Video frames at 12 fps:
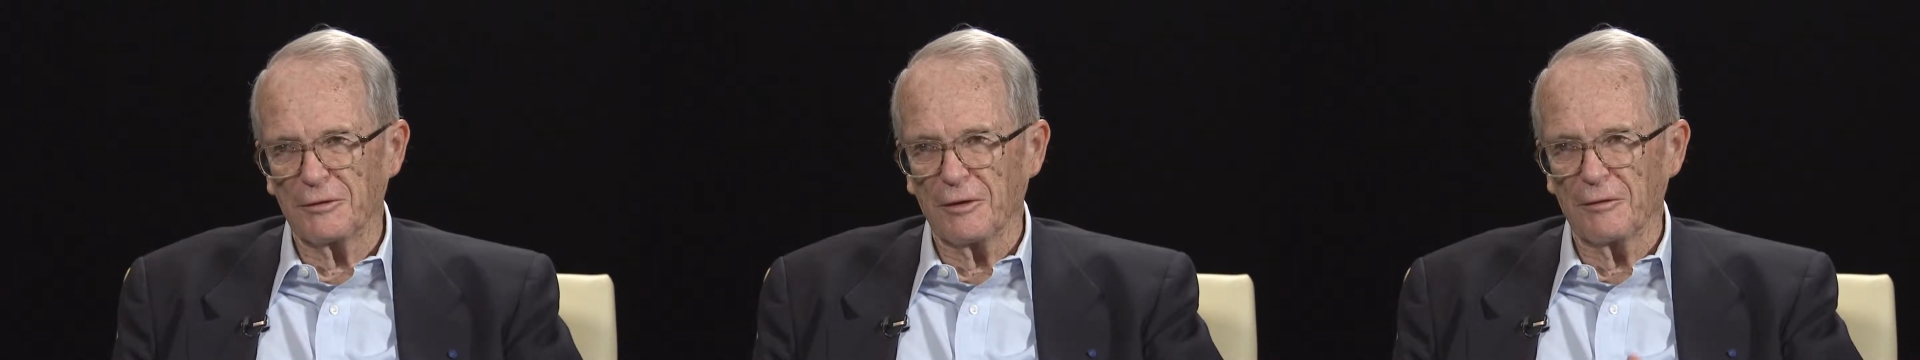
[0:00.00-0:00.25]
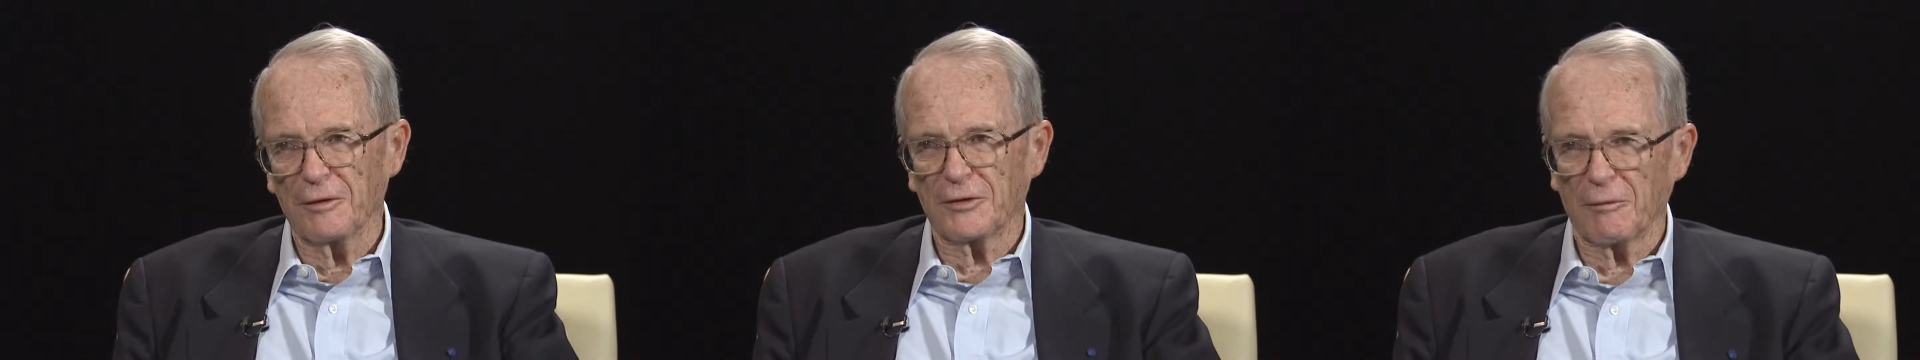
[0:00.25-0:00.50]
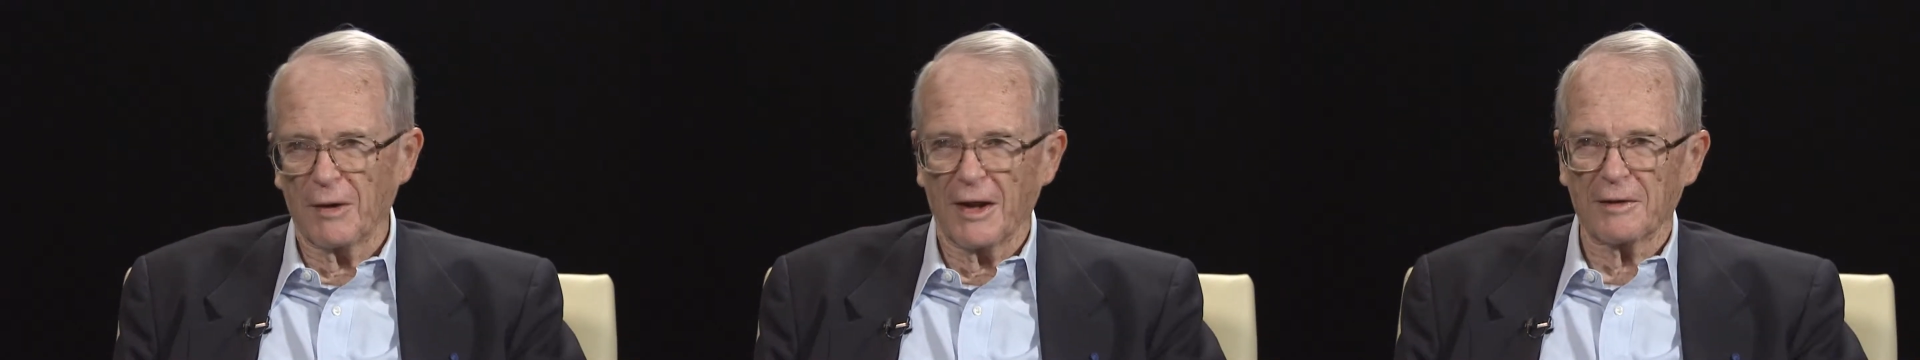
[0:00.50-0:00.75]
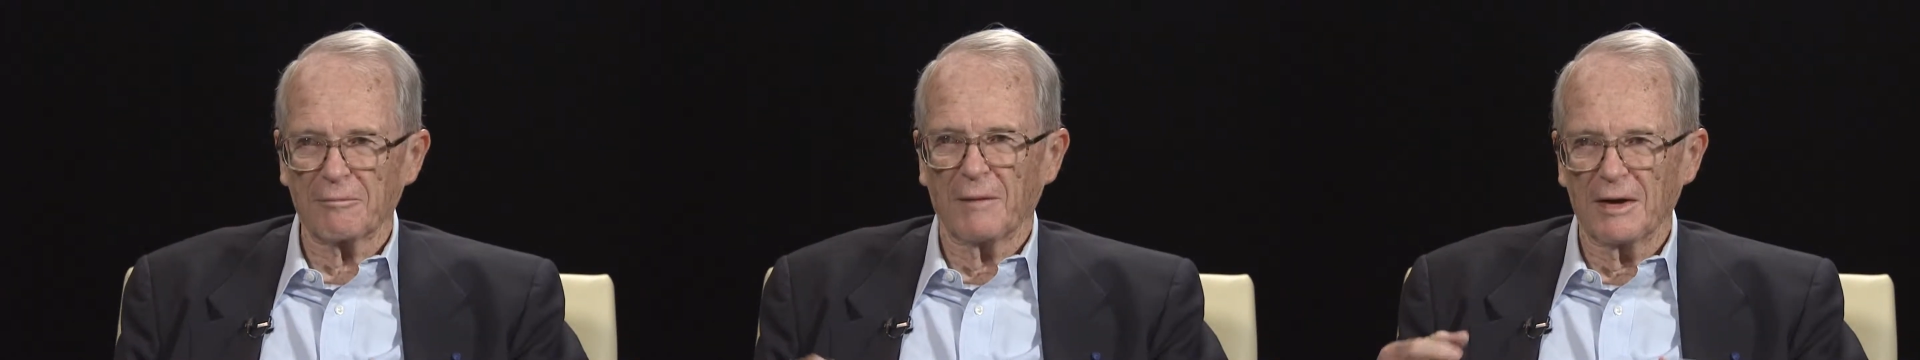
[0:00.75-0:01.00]
So someone
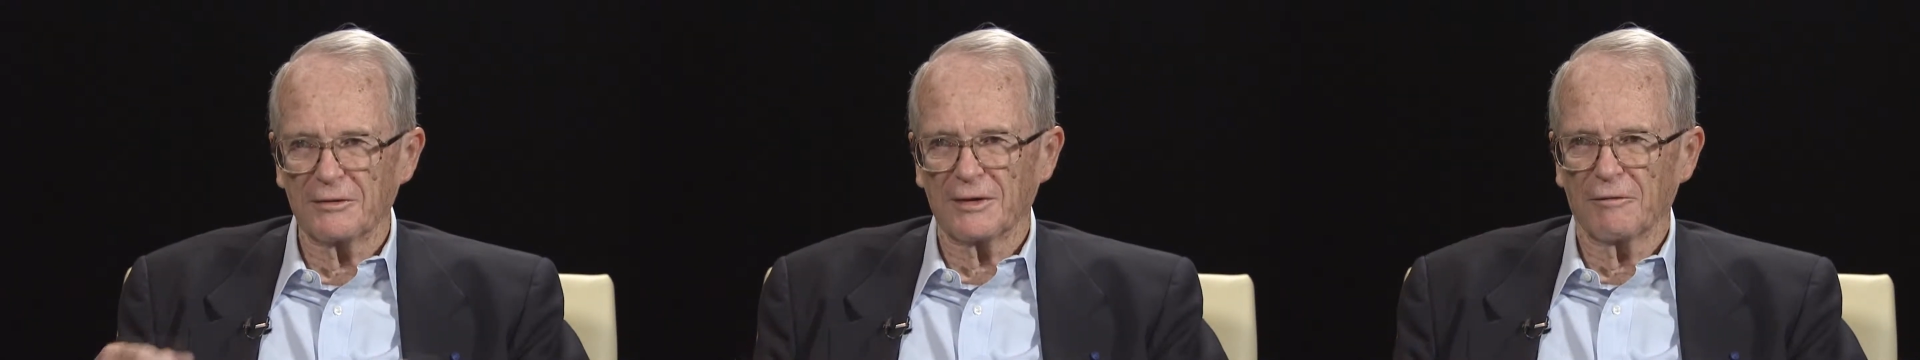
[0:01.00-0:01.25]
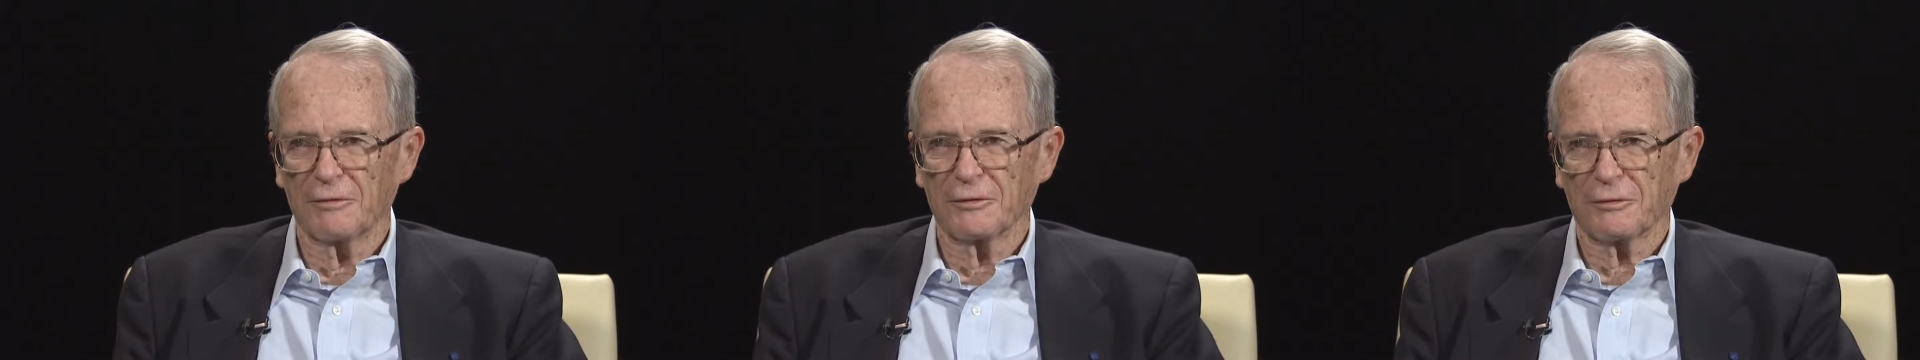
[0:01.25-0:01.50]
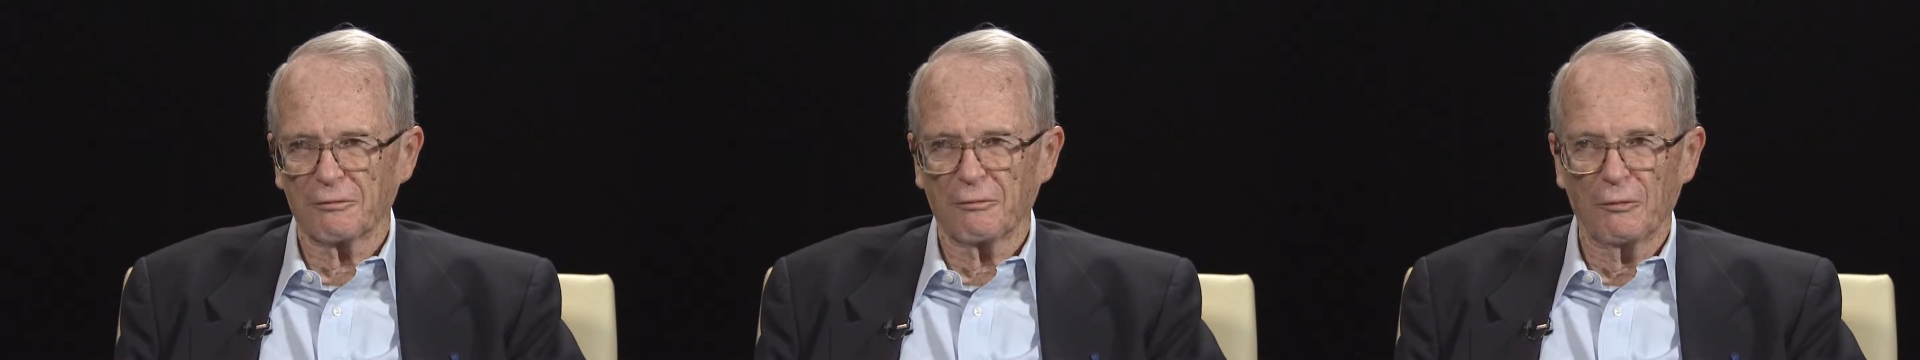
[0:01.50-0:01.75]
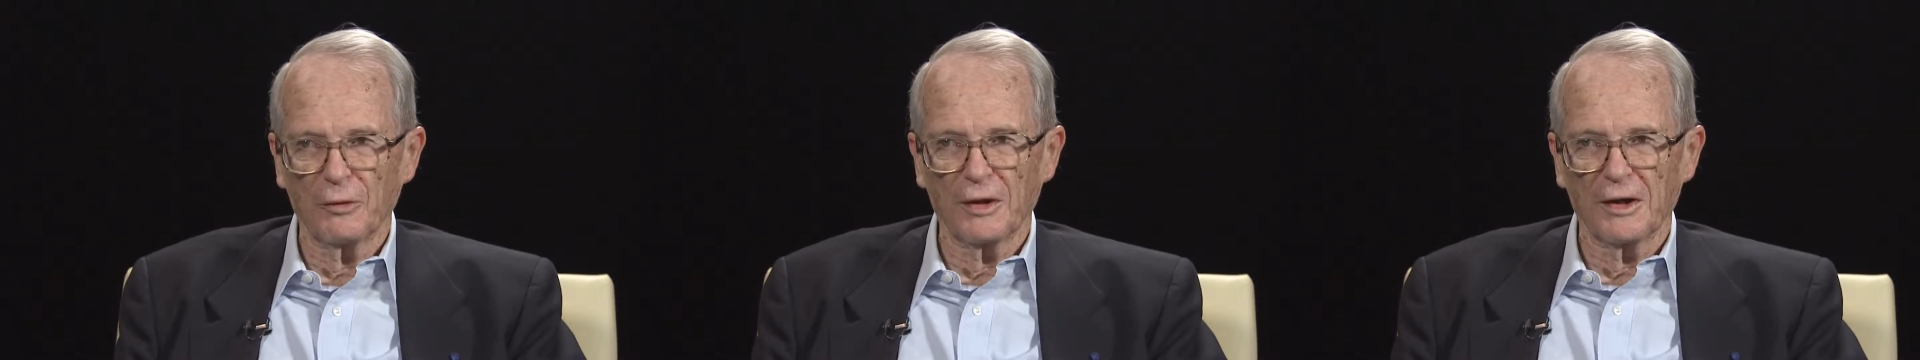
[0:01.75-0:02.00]
like myself was
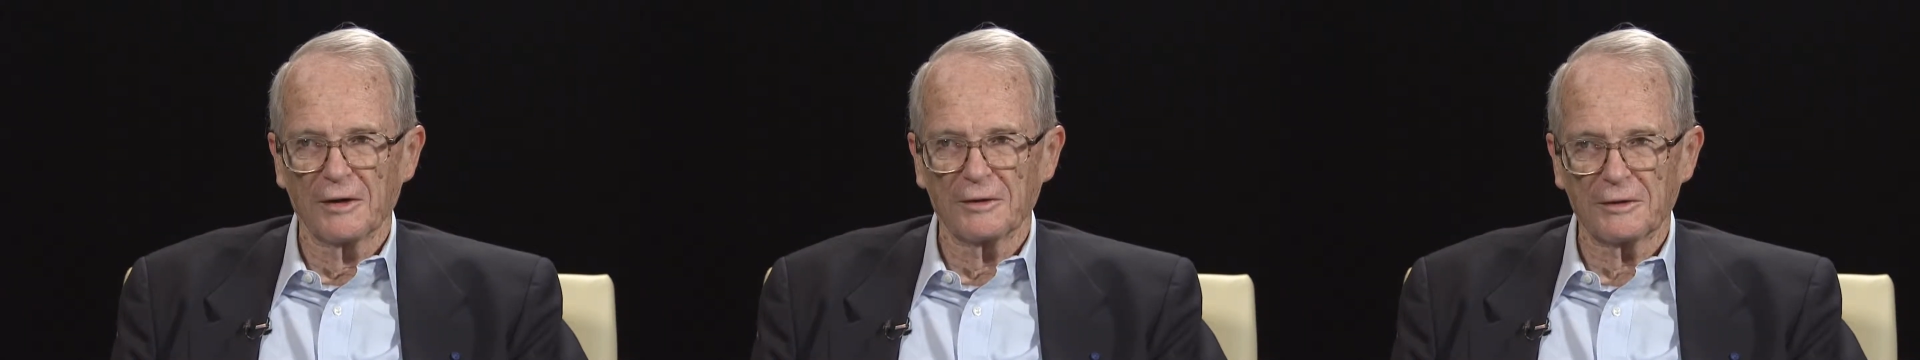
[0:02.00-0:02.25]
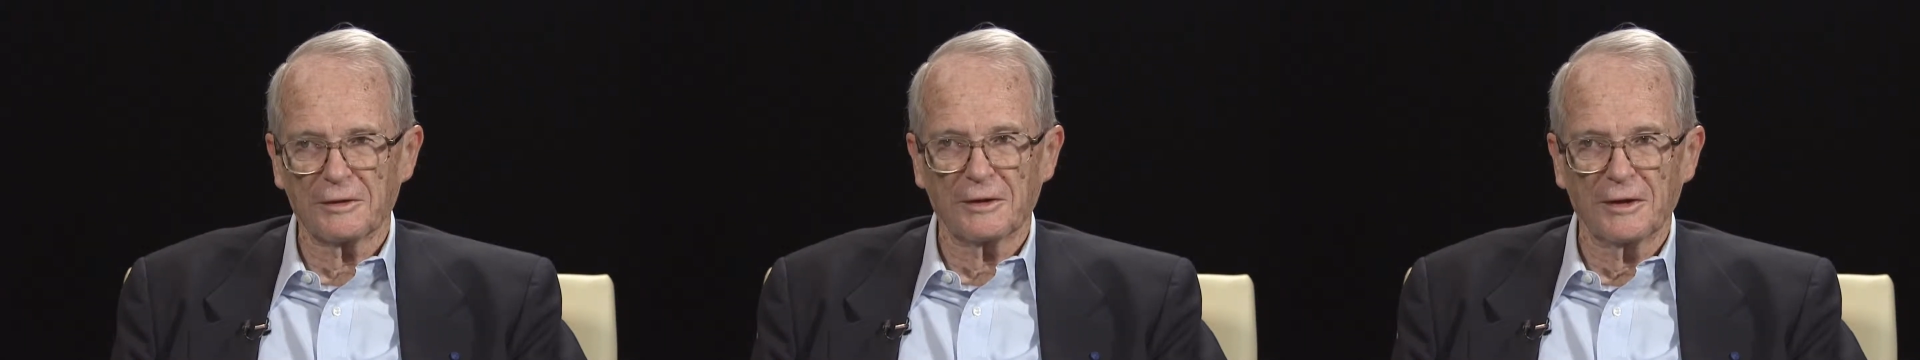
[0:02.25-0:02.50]
really un,